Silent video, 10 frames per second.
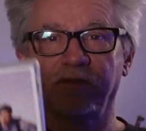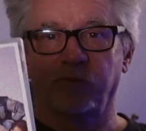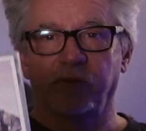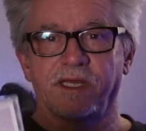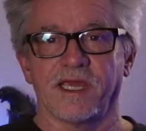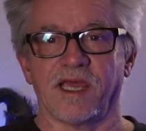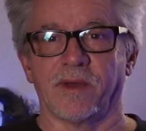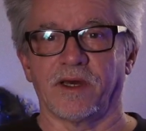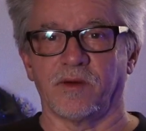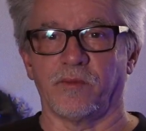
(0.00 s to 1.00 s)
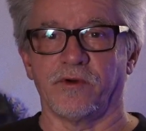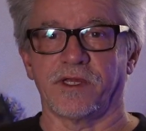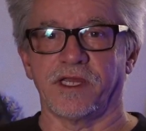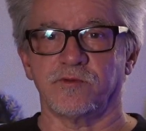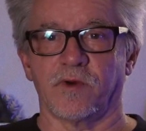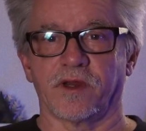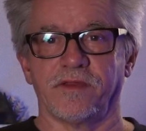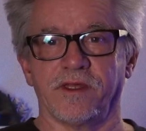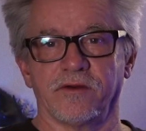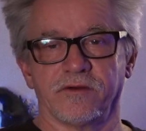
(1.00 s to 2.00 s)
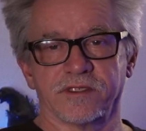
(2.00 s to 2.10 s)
when it came out at Birdcage Walk Theater,